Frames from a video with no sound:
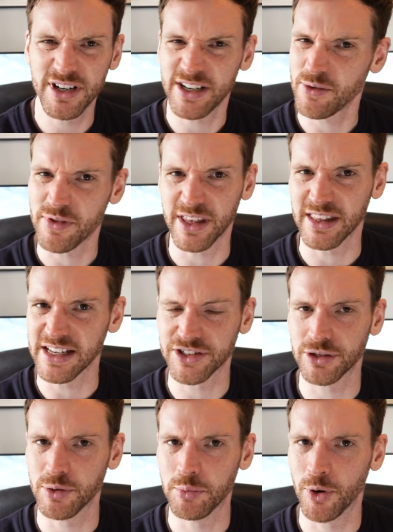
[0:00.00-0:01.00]
I don't think that's
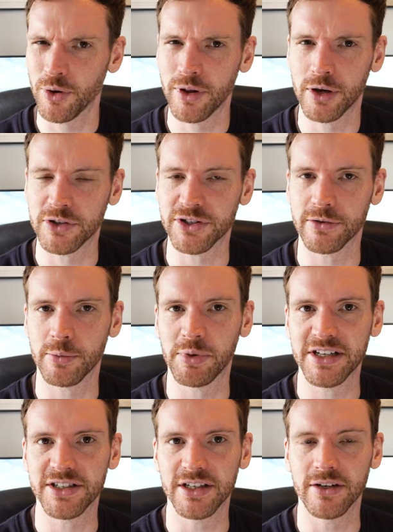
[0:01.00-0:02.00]
too important though, because there are
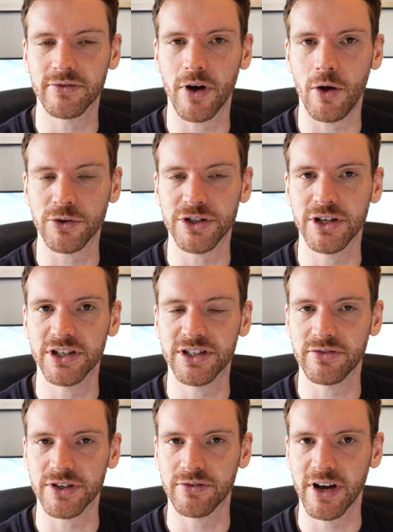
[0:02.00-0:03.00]
plenty of
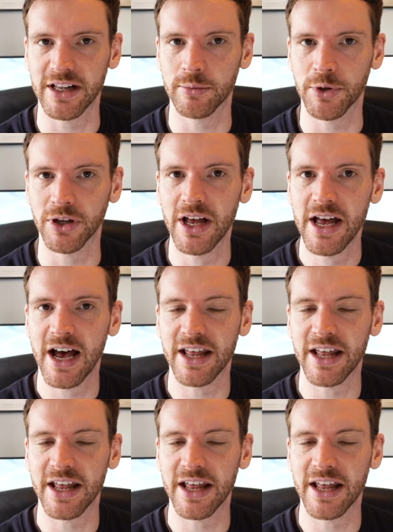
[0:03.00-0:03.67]
alternatives available,